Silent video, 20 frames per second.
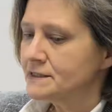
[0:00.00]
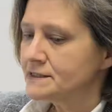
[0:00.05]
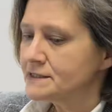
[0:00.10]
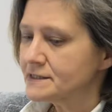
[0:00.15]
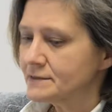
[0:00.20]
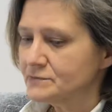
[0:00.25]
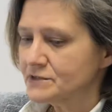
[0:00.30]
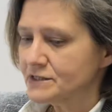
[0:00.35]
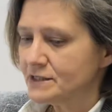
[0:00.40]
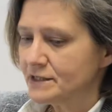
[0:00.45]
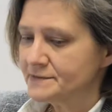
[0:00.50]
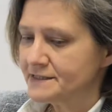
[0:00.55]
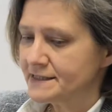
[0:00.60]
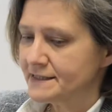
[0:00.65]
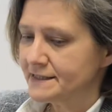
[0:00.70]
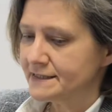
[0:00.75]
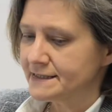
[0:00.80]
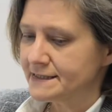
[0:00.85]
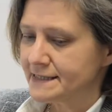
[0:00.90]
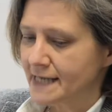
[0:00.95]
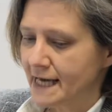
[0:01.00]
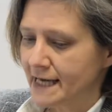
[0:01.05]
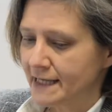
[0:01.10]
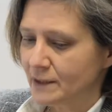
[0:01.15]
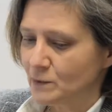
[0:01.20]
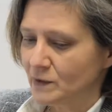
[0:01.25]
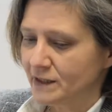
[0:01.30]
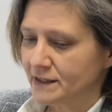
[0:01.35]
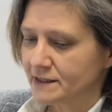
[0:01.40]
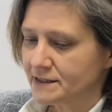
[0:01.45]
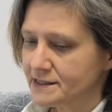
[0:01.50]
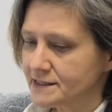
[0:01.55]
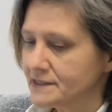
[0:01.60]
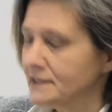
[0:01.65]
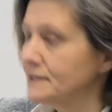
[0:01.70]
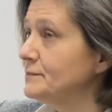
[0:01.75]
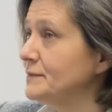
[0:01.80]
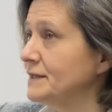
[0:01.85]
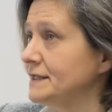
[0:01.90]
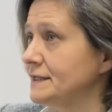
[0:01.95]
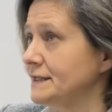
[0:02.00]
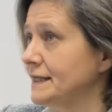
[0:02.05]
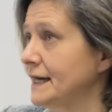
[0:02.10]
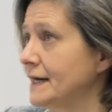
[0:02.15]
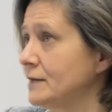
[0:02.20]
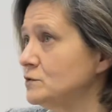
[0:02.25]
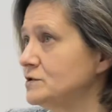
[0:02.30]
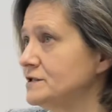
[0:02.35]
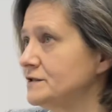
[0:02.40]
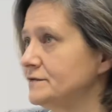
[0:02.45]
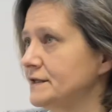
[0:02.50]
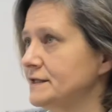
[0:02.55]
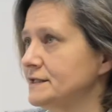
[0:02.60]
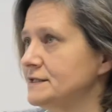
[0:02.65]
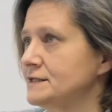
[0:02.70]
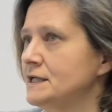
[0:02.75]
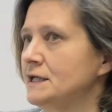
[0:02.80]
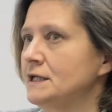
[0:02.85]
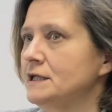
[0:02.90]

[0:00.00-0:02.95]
Sometimes in the day we can slip in and out of it,